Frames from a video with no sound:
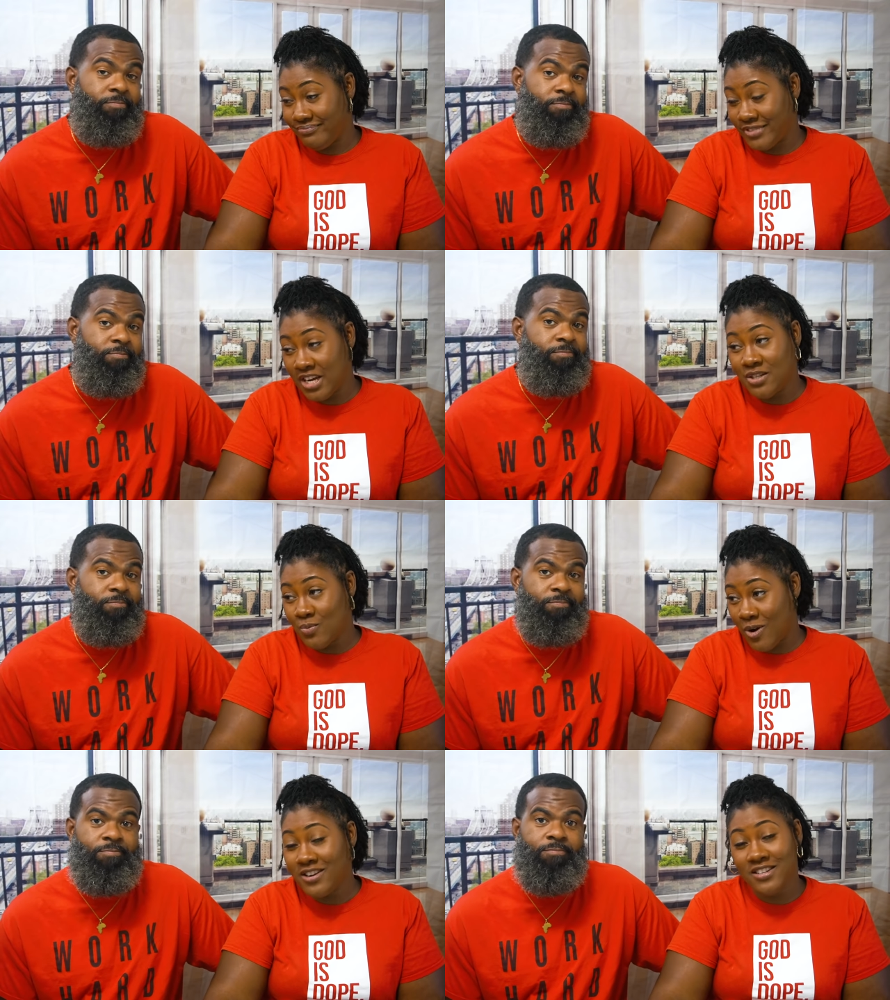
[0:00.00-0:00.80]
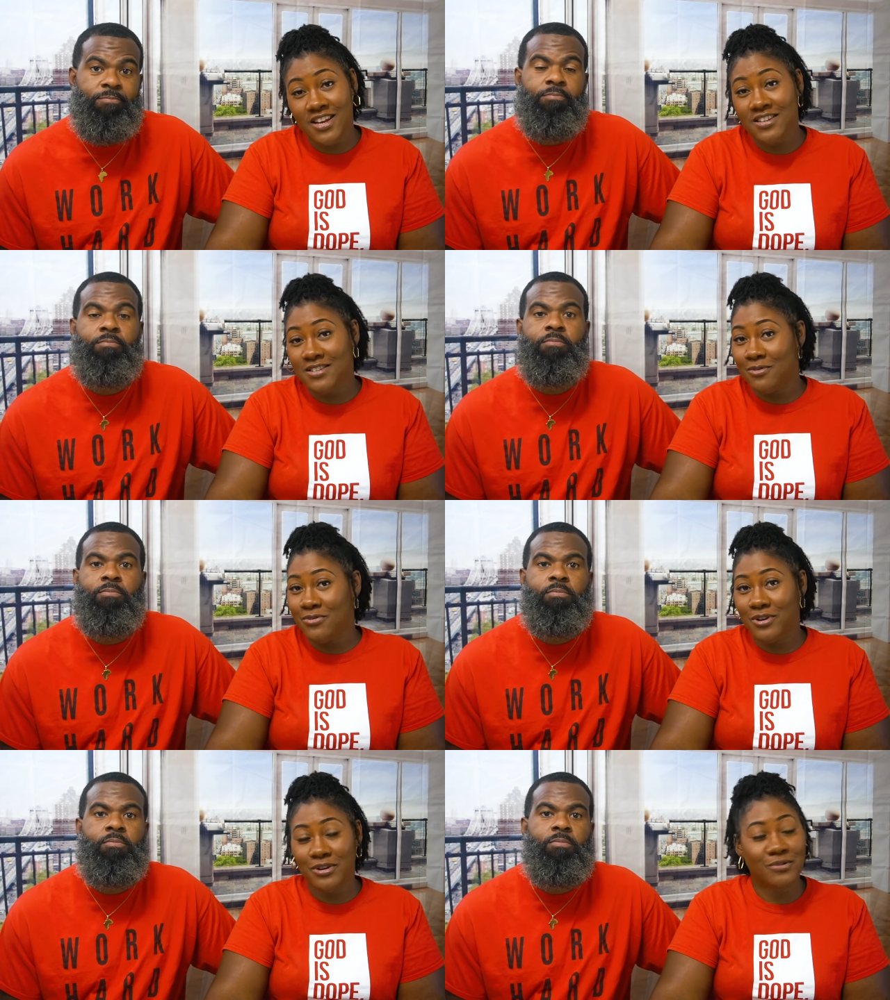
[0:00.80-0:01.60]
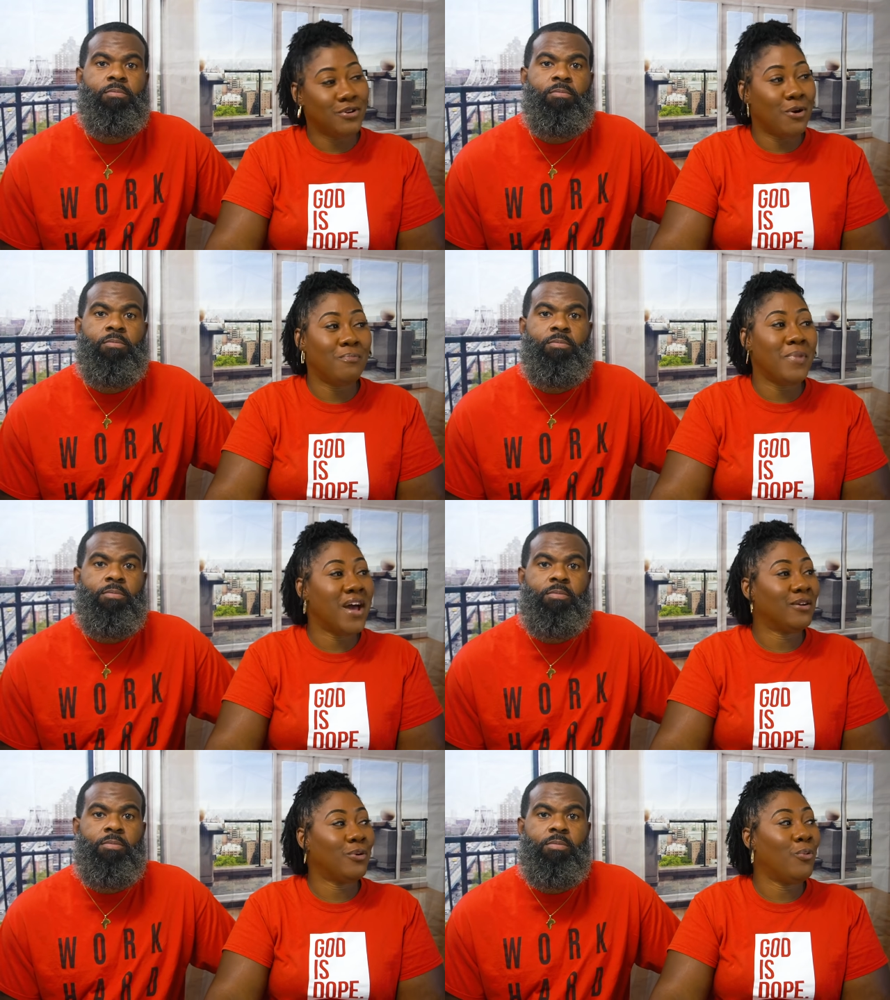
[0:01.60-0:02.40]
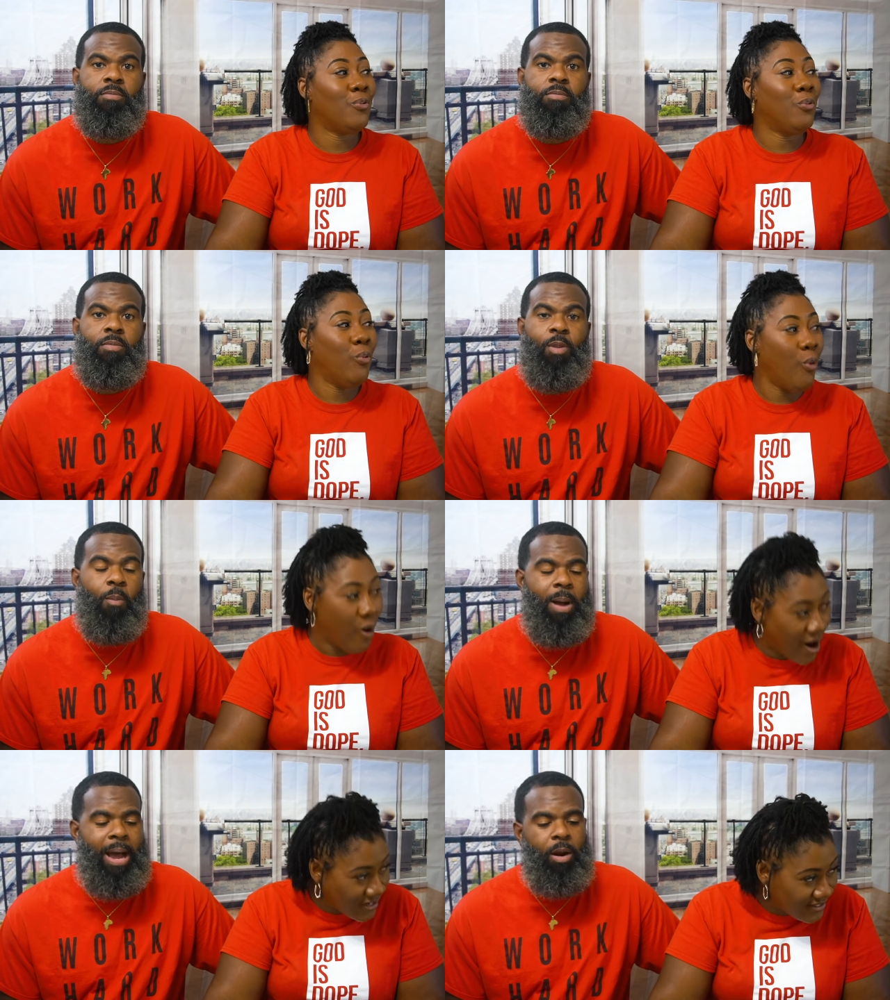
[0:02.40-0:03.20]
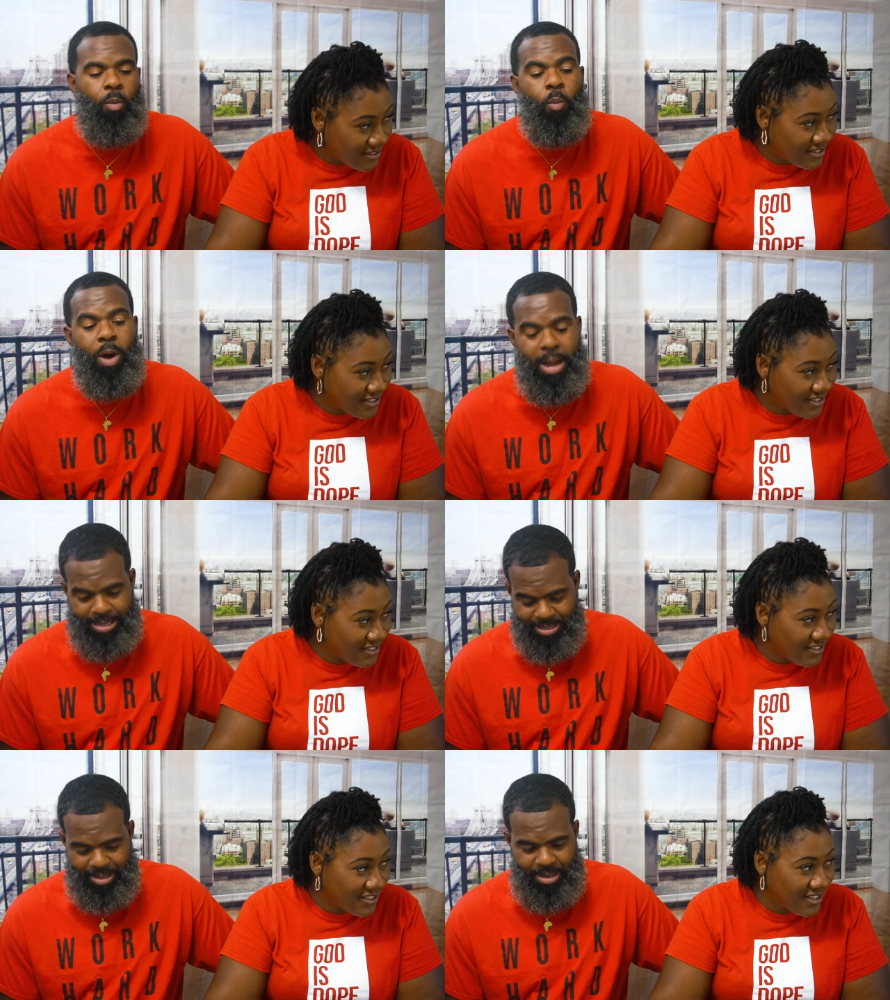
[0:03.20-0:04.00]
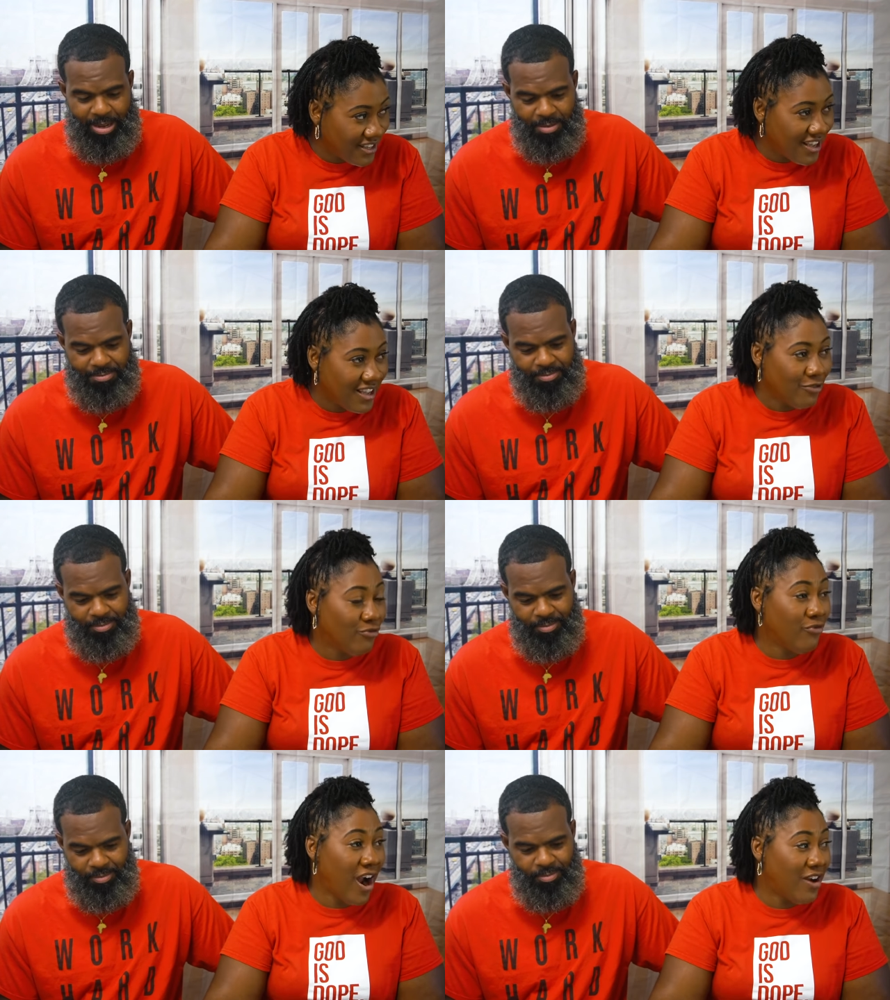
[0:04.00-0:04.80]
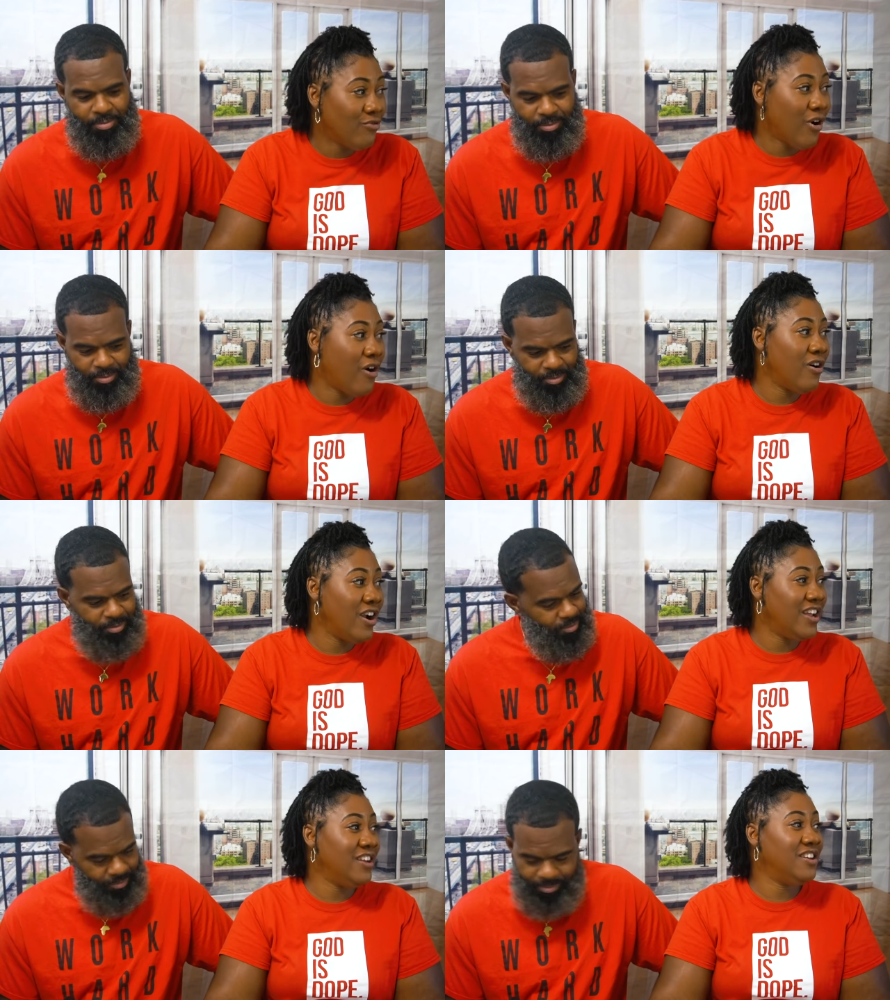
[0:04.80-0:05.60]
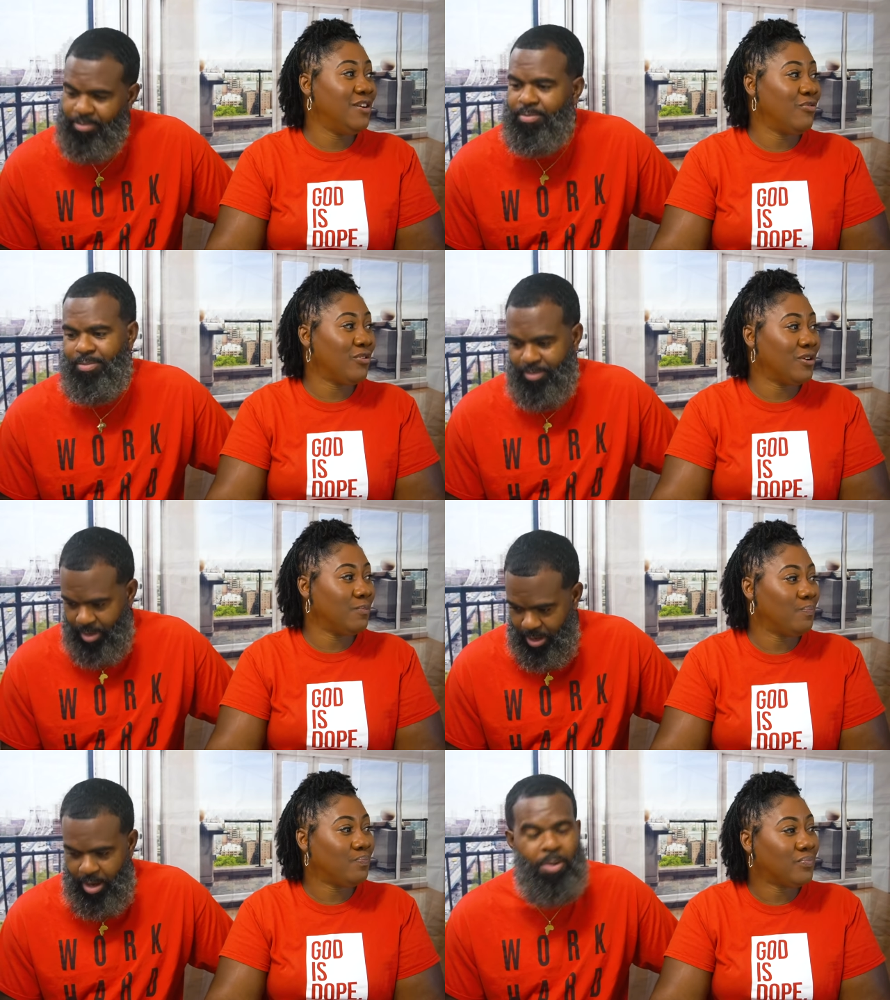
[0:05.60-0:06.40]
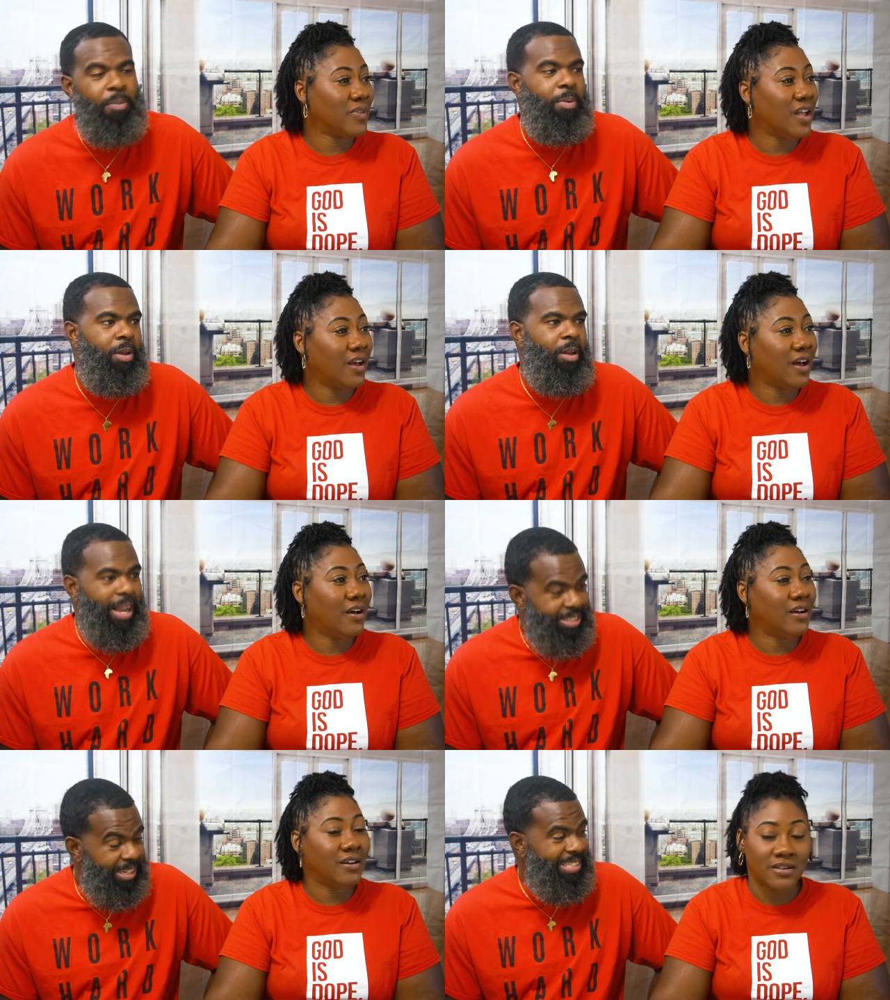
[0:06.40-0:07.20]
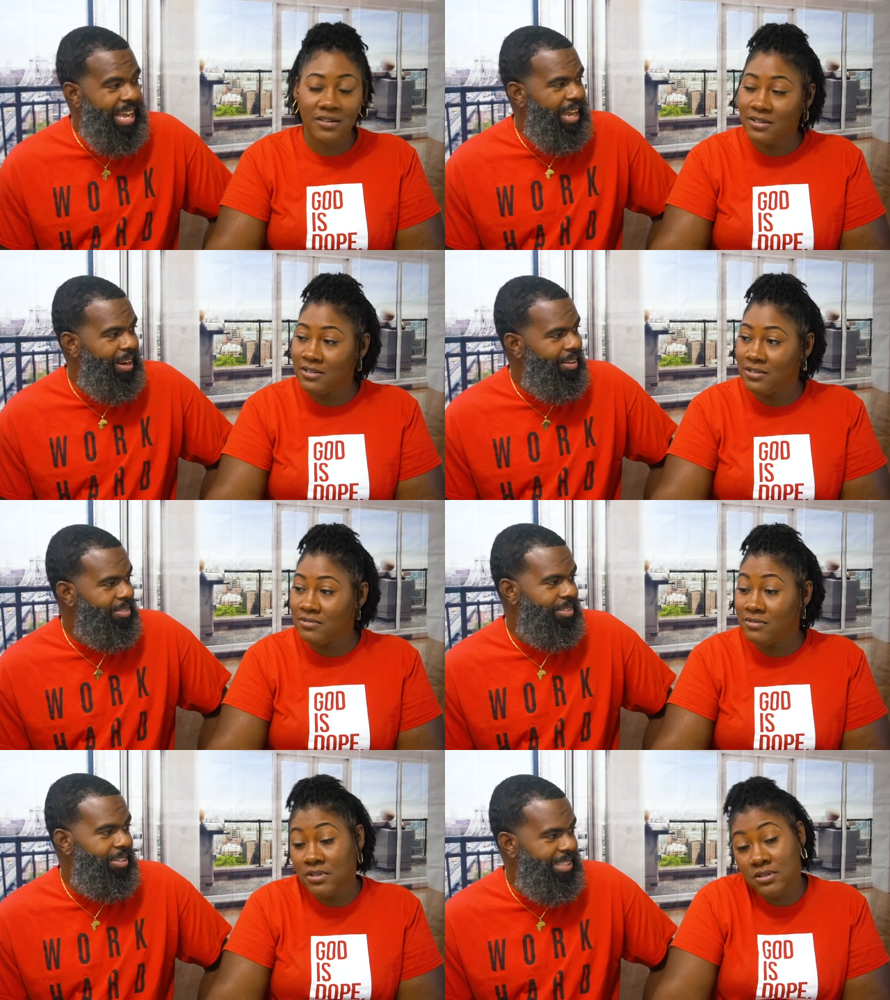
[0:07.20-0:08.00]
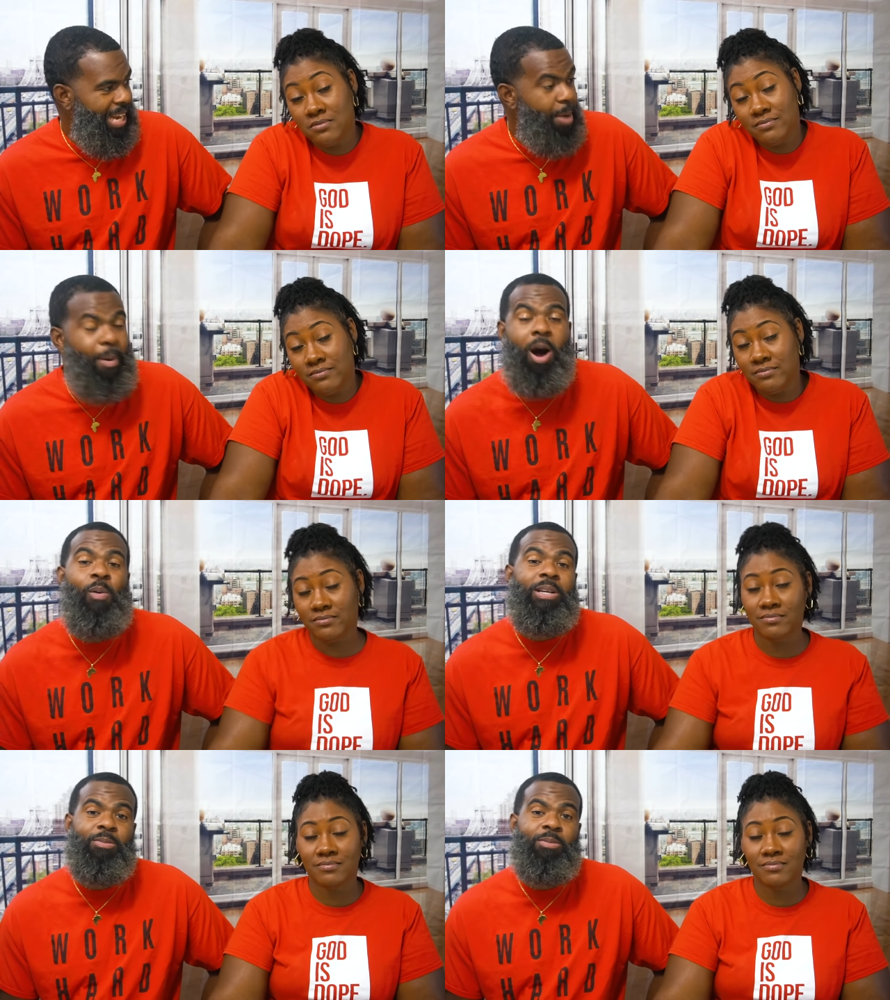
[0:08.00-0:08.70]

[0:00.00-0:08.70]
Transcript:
Speaker 1: Because
Speaker 2: Wanda takes up for you no matter what.
Speaker 1: No matter
Speaker 2: what. Yep. Right, wrong, or indifferent. Yep.
Speaker 1: And she said it. She said, I'm always